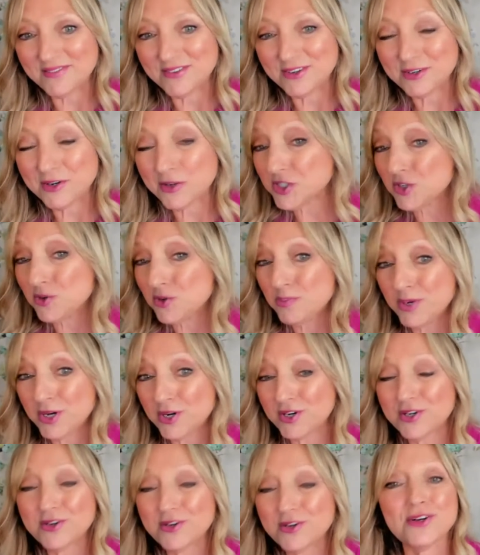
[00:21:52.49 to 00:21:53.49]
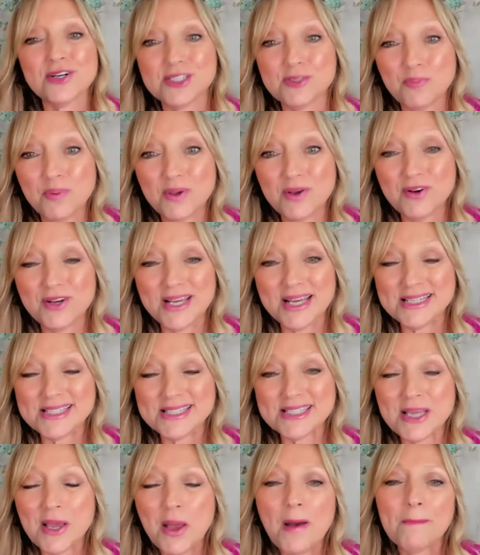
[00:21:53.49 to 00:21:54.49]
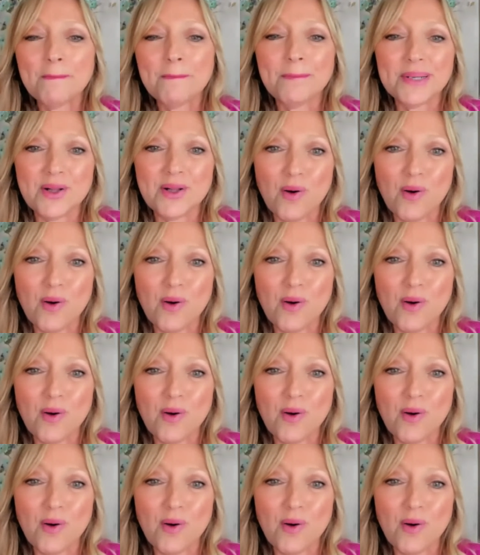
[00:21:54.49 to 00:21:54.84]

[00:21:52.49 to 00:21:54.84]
a superior experience, but